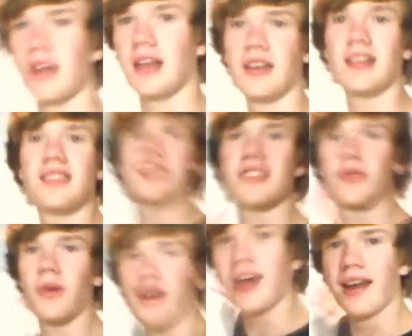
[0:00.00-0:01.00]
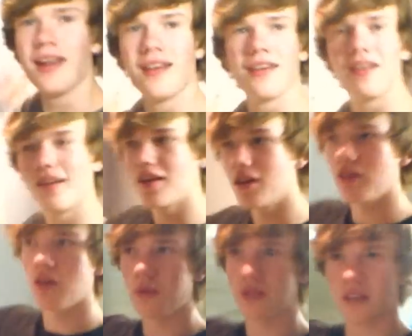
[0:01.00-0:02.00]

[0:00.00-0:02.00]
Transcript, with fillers: and it's such a wide... Not